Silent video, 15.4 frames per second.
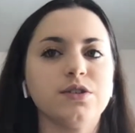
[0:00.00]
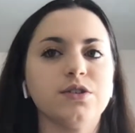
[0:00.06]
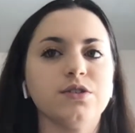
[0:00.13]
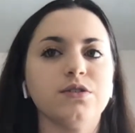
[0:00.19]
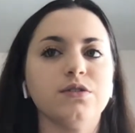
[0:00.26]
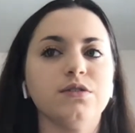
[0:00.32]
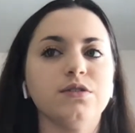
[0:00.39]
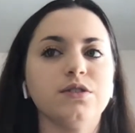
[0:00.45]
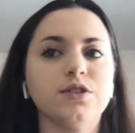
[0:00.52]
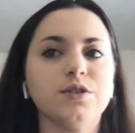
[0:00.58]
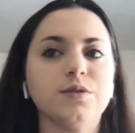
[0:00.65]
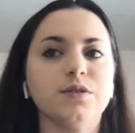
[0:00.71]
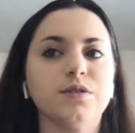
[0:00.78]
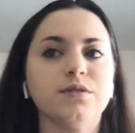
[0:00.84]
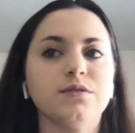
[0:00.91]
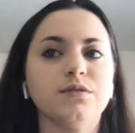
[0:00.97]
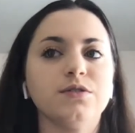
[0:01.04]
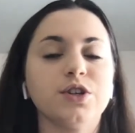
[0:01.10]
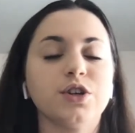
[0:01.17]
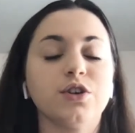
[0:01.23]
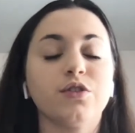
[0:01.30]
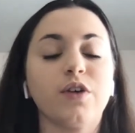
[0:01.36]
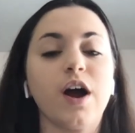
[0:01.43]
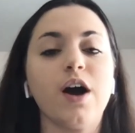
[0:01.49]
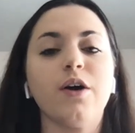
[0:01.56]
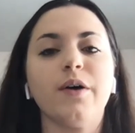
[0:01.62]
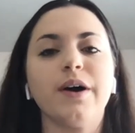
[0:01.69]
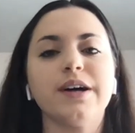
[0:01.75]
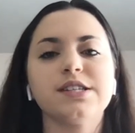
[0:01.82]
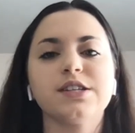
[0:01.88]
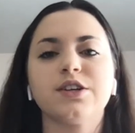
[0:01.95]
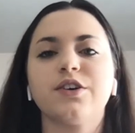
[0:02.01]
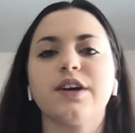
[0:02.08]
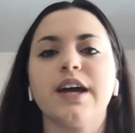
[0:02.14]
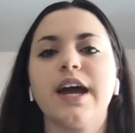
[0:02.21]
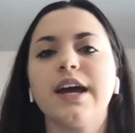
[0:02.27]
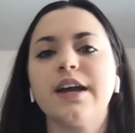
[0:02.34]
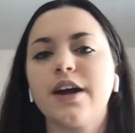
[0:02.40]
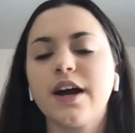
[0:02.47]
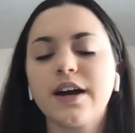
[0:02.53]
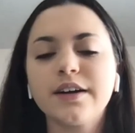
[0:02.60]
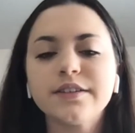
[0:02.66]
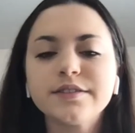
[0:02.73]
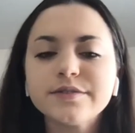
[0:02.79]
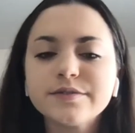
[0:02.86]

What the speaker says: to grow as a creator?